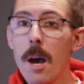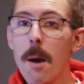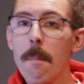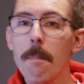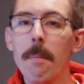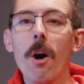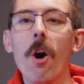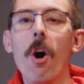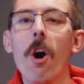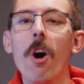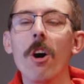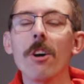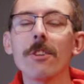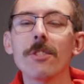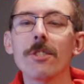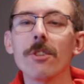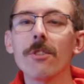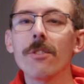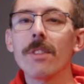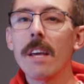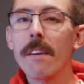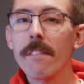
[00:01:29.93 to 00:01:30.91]
but
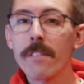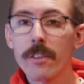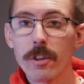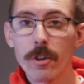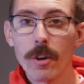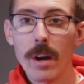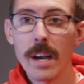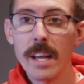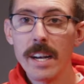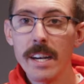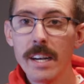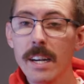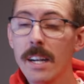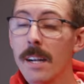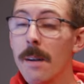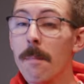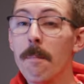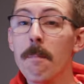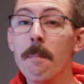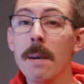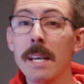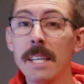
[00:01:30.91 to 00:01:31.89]
also they've created an
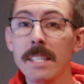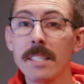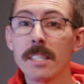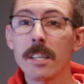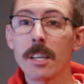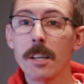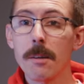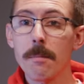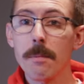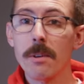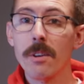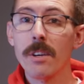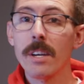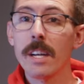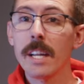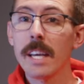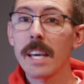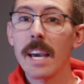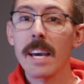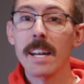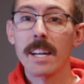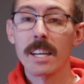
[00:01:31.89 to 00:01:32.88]
amazing
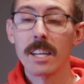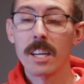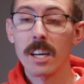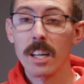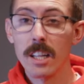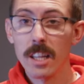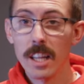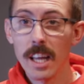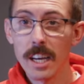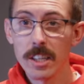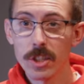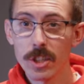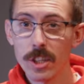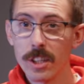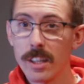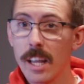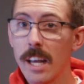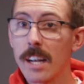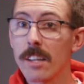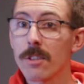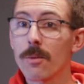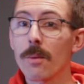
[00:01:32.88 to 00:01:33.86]
community and a collection
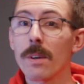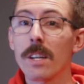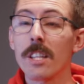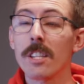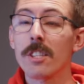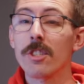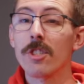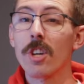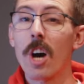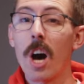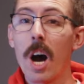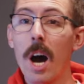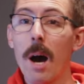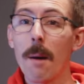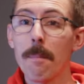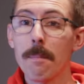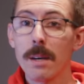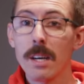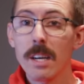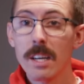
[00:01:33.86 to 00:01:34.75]
that is one of the top